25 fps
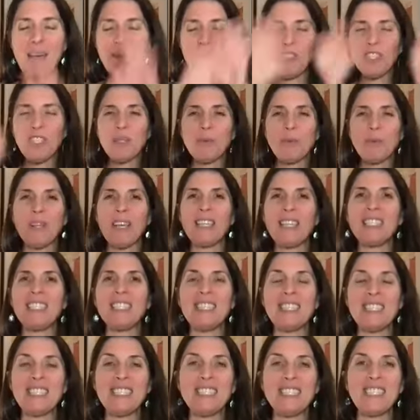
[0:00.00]
I'm just
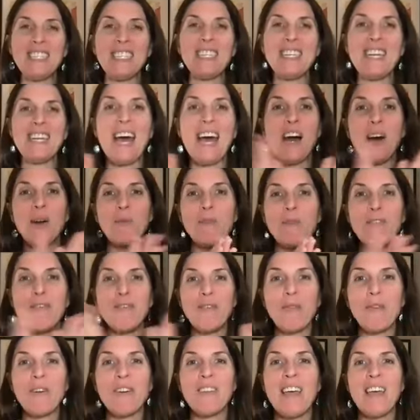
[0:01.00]
planting the seed now
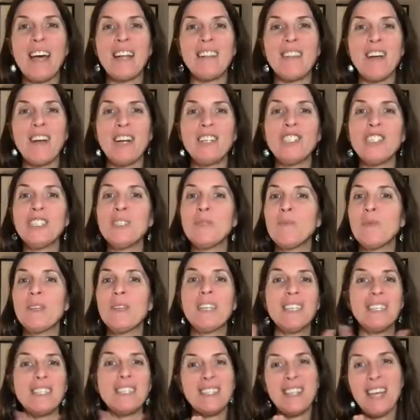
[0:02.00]
before that launches,
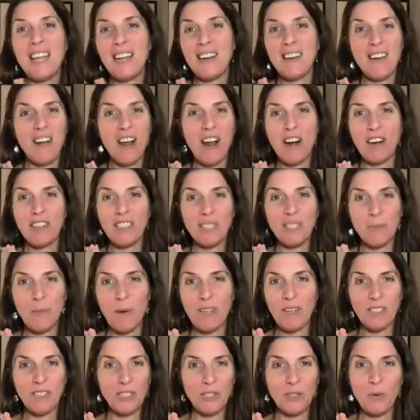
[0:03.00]
because then our
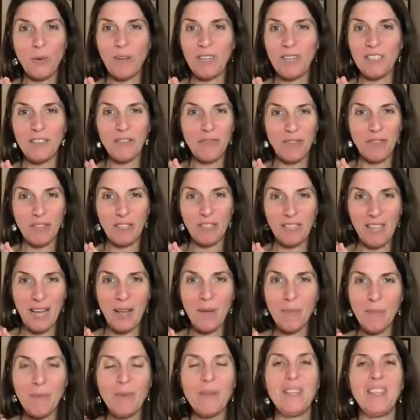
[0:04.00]
spots are going to fill
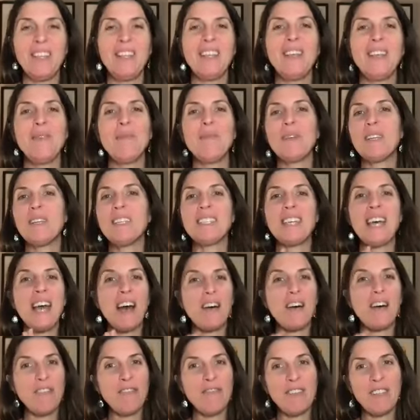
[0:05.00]
up, because I
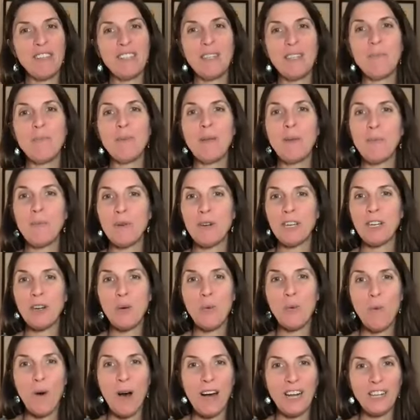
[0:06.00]
have a feeling people are going
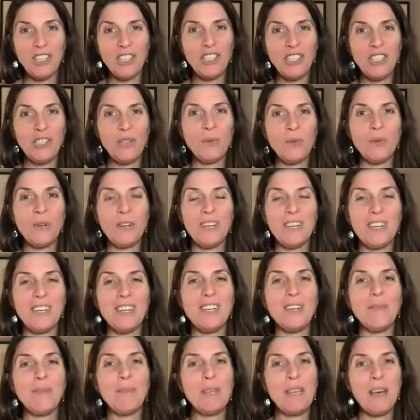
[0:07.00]
to watch
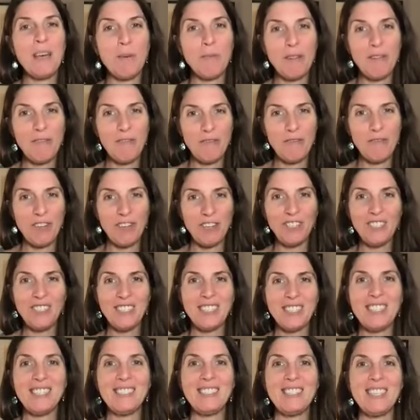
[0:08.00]
your Becoming
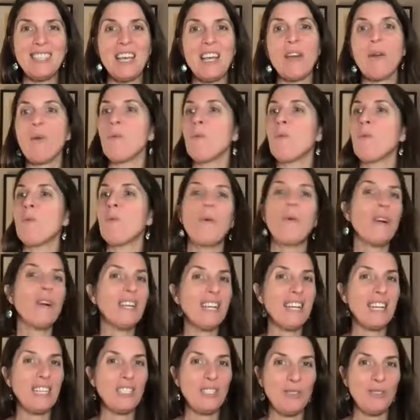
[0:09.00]
Fierce and say, where
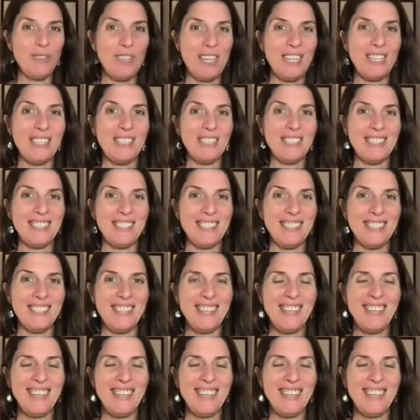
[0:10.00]
can I do this?